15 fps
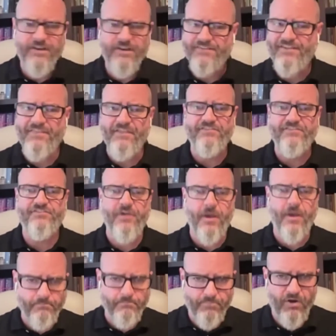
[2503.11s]
We're going to say the
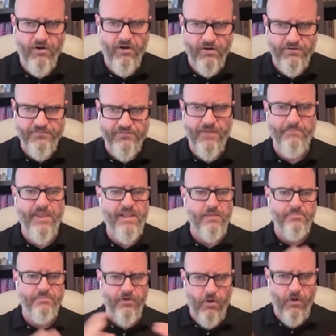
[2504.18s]
sum parts
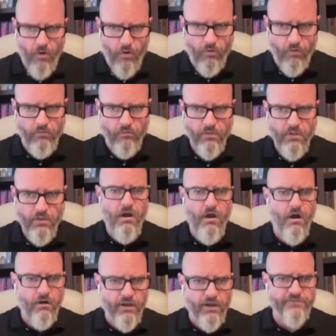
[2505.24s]
that make up the whole
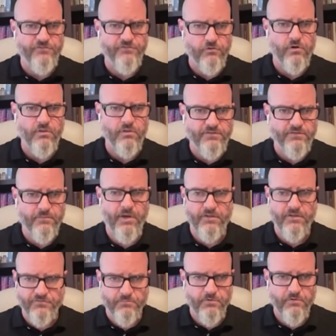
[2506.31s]
are historically
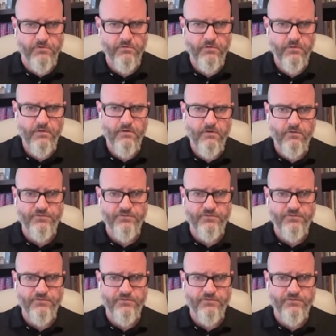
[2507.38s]
demonstrable,